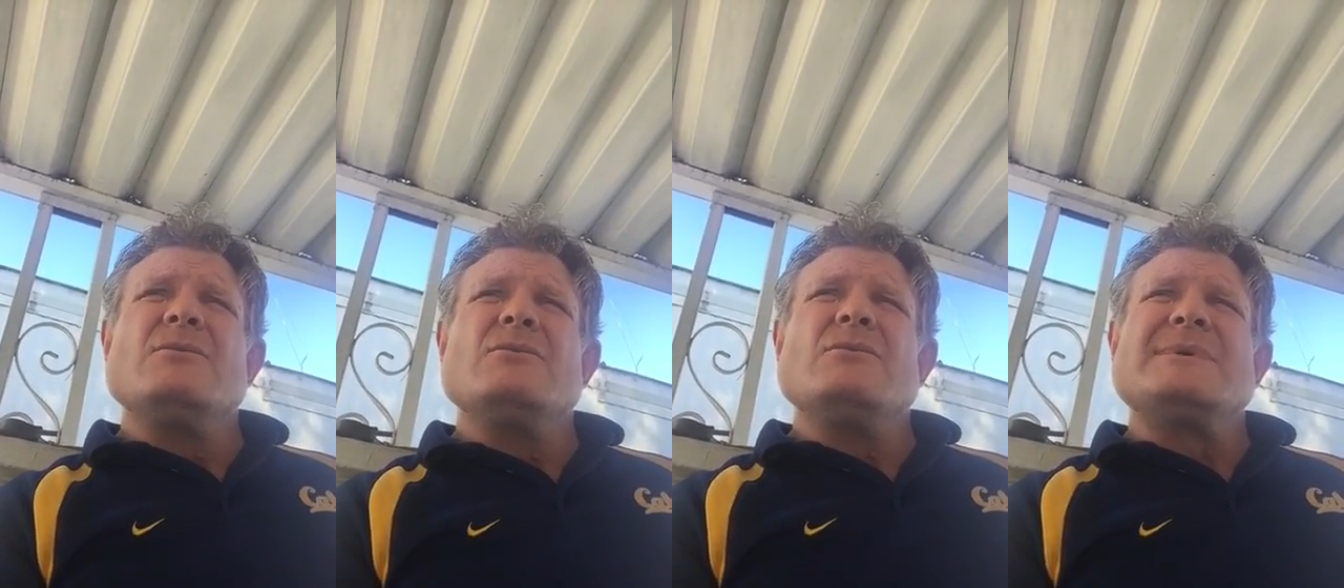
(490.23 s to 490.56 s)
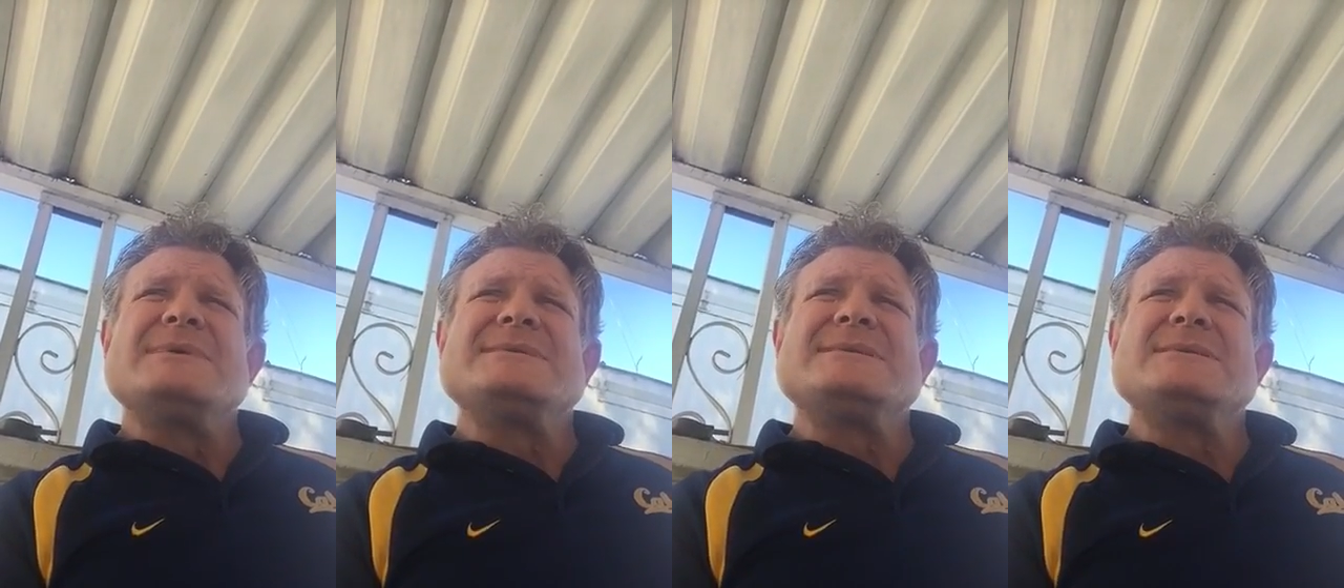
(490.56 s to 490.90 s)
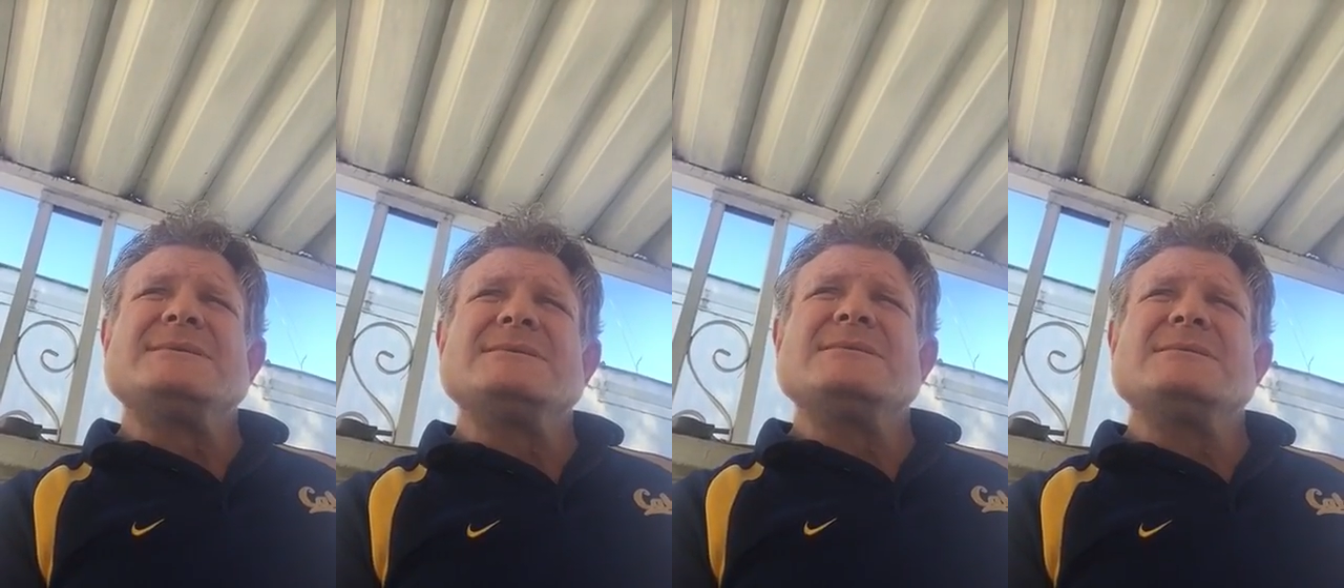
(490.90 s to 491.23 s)
What is
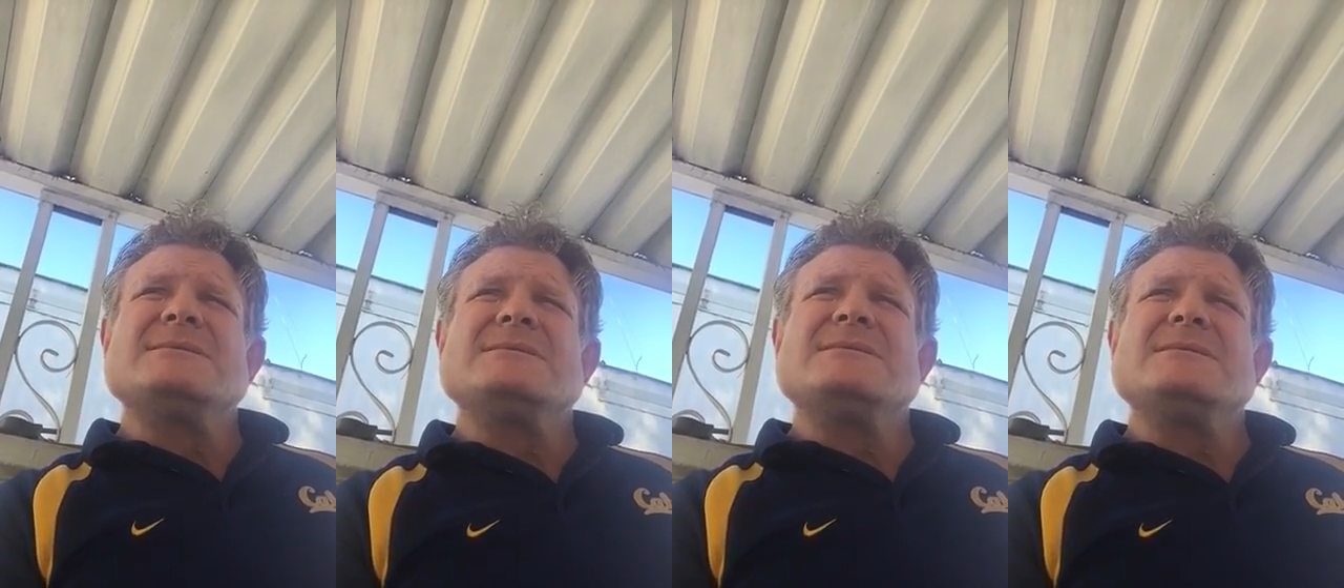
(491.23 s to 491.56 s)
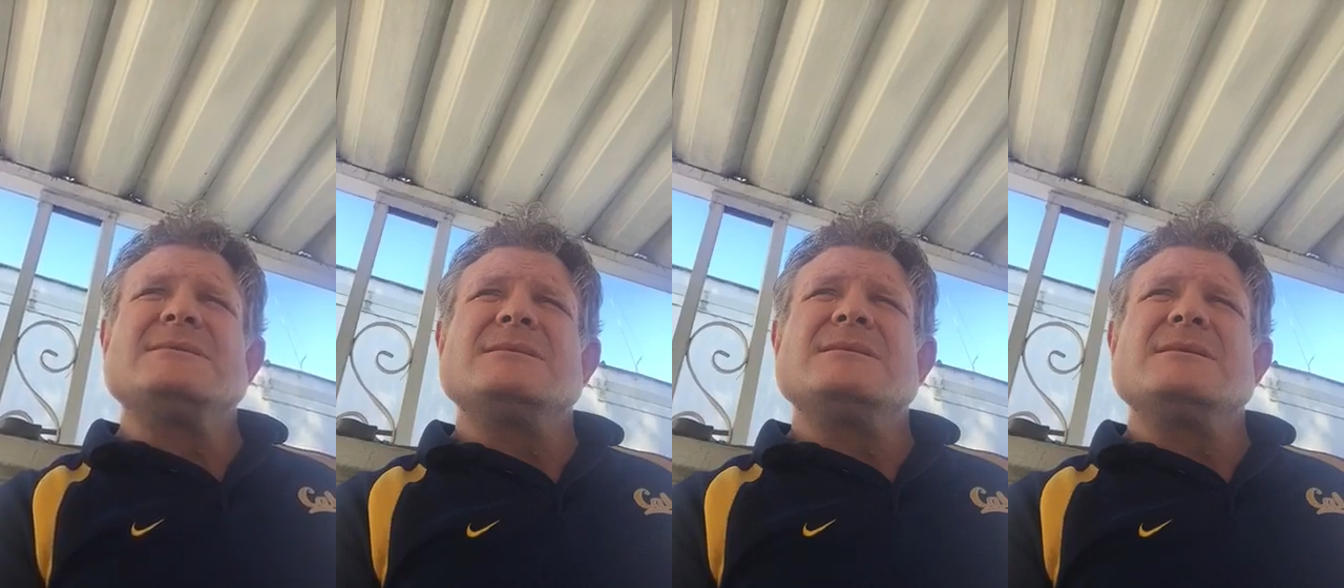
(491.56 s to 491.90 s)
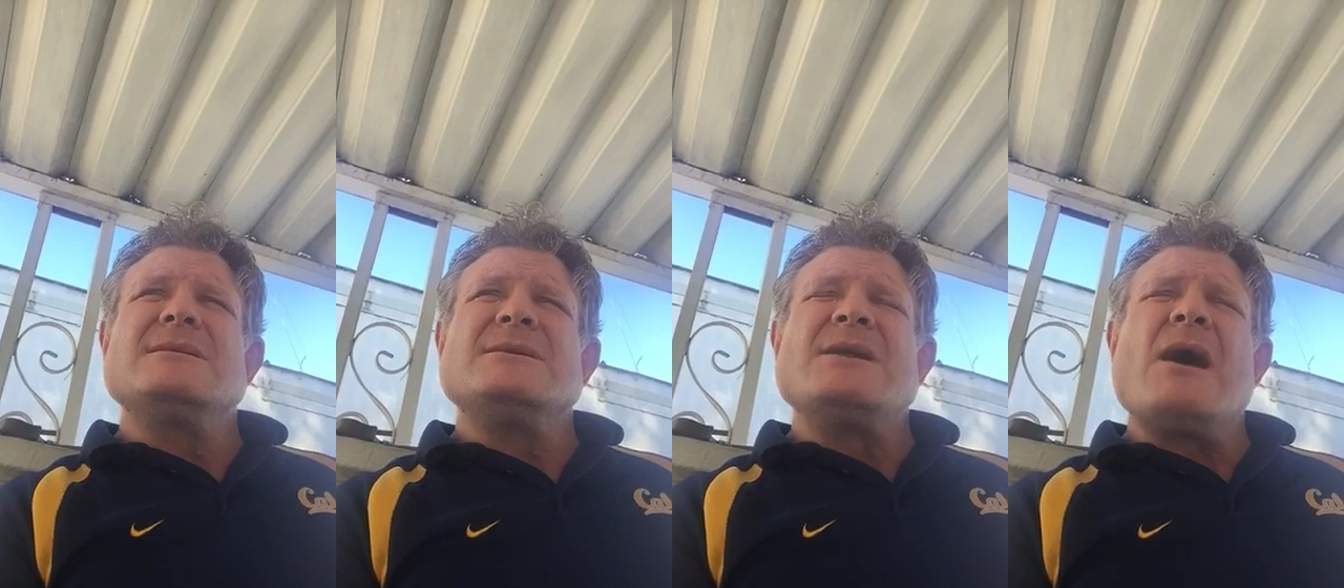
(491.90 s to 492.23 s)
it?
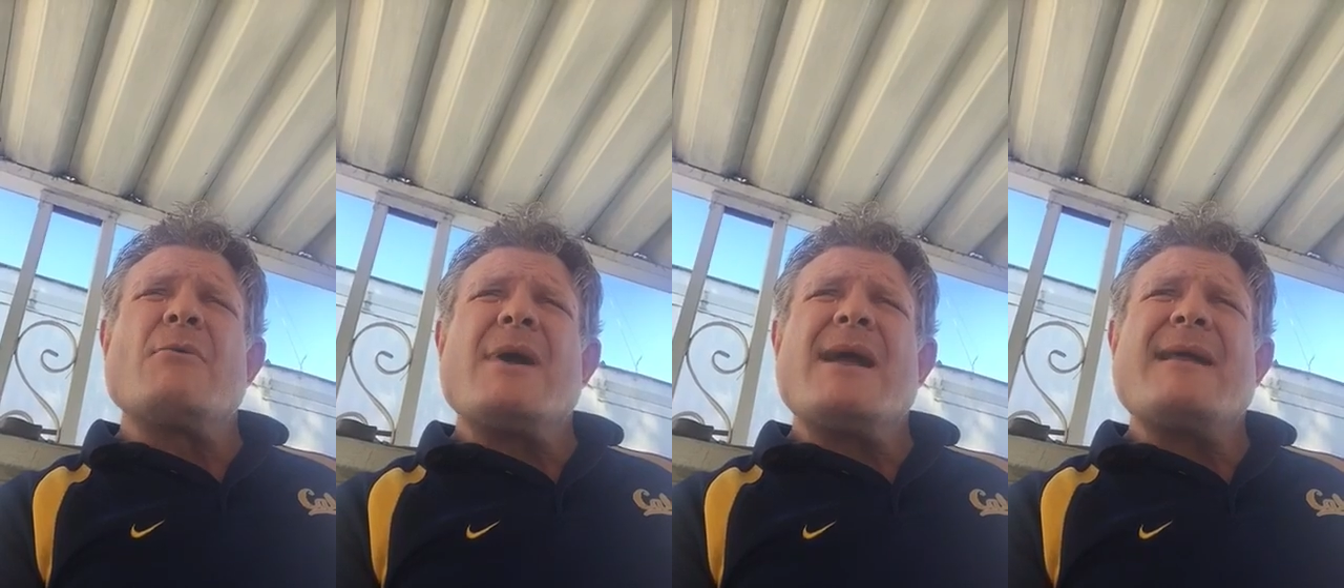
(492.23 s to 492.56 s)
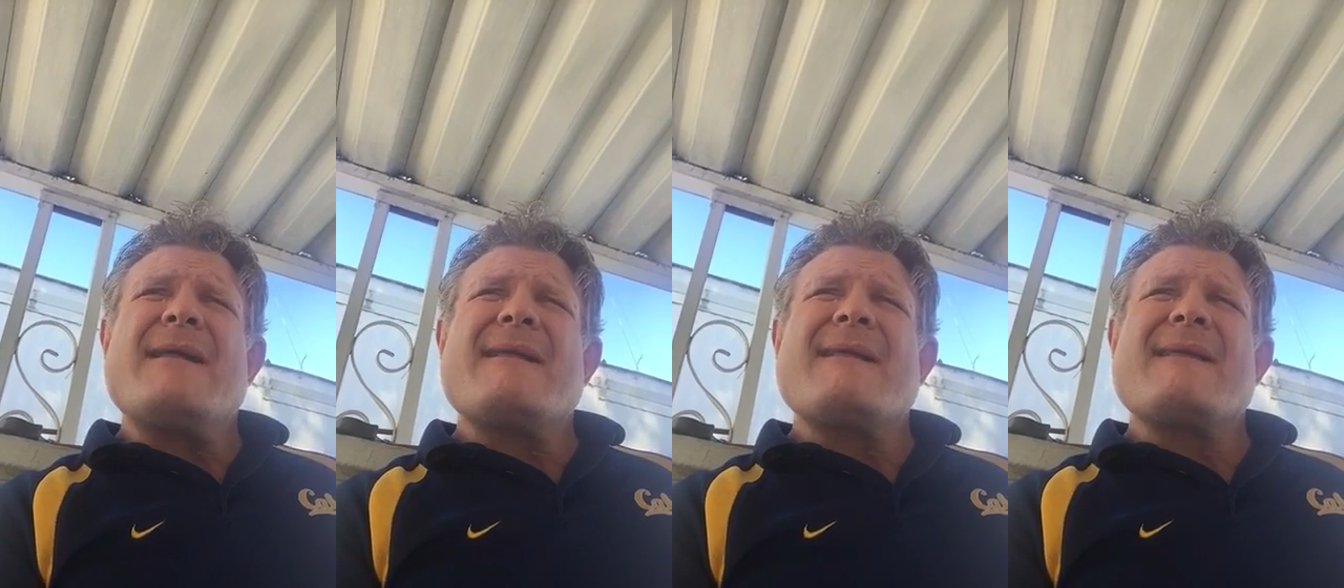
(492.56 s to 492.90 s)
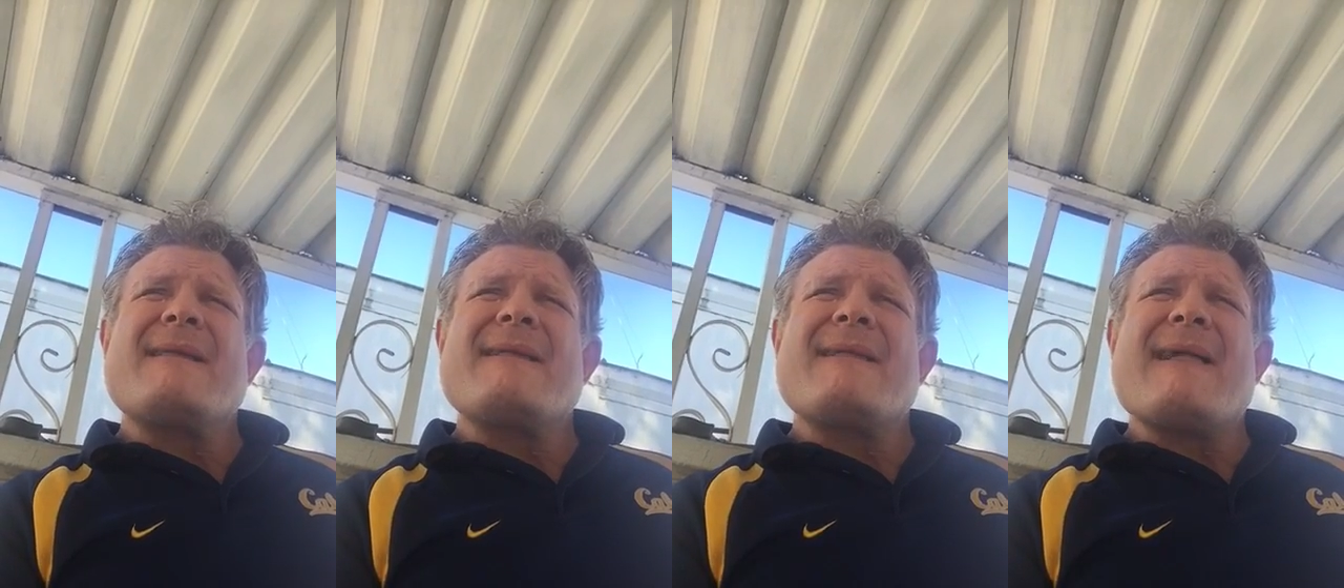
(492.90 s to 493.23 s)
Not right?
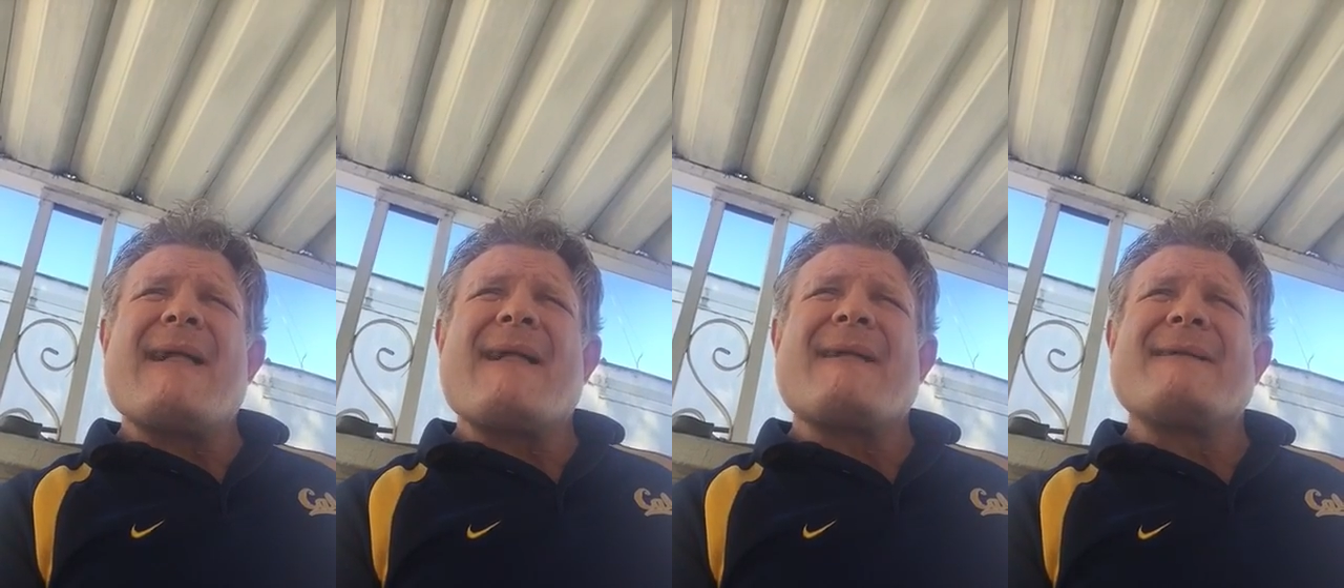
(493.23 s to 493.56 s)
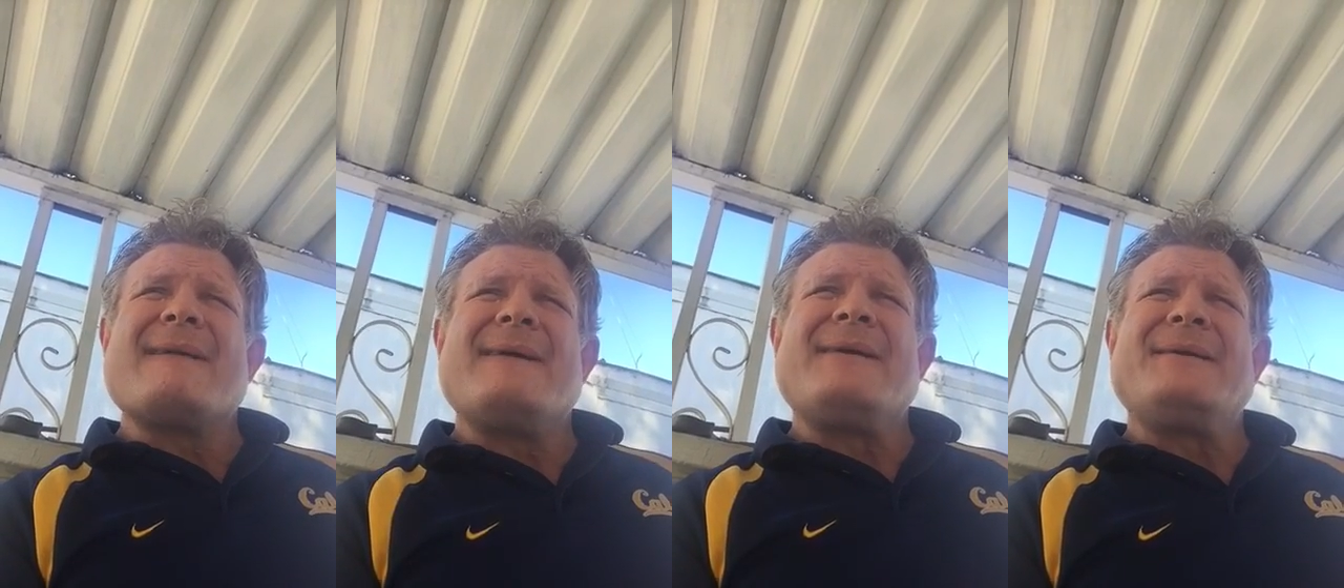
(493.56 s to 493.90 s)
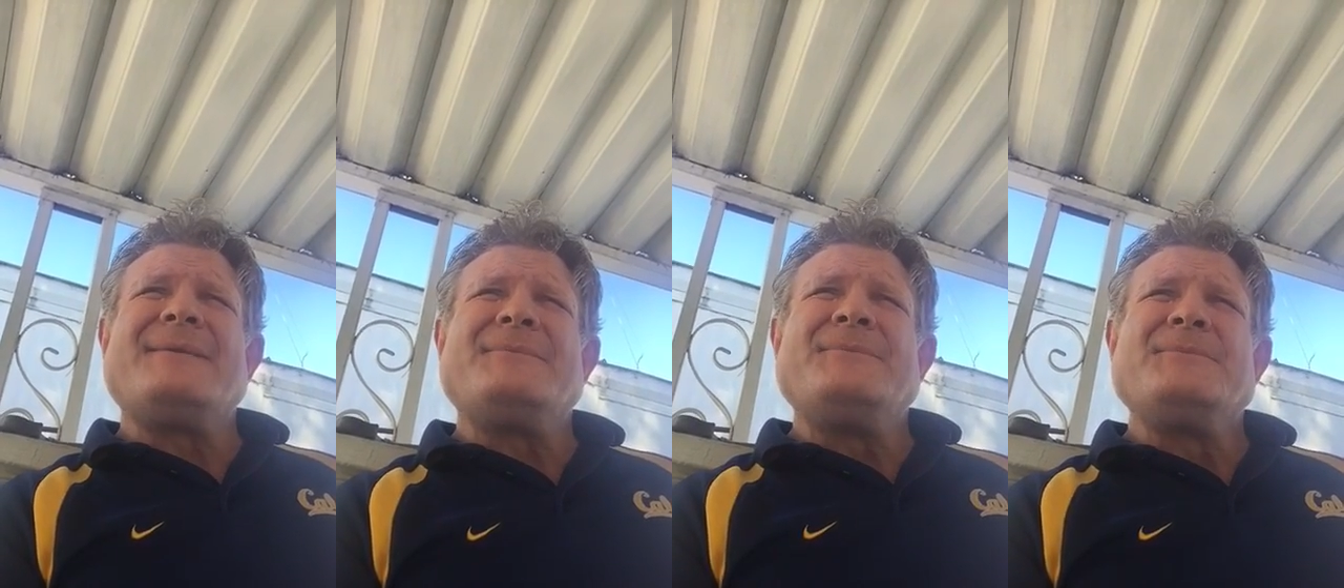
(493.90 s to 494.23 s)
Yeah.
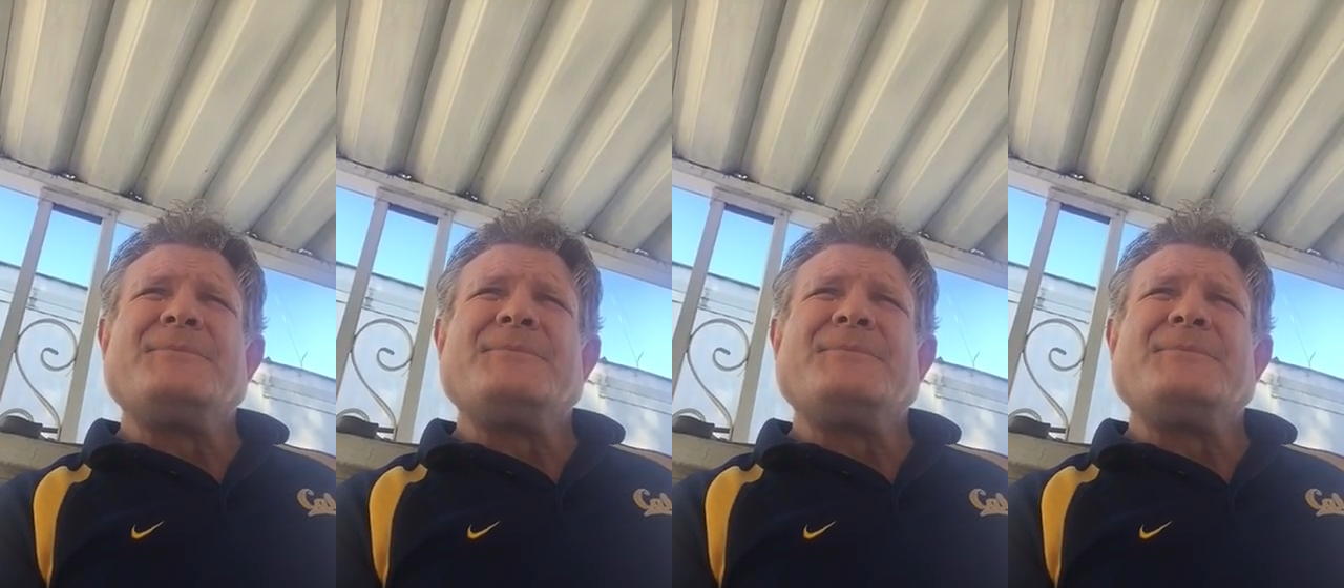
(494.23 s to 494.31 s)
2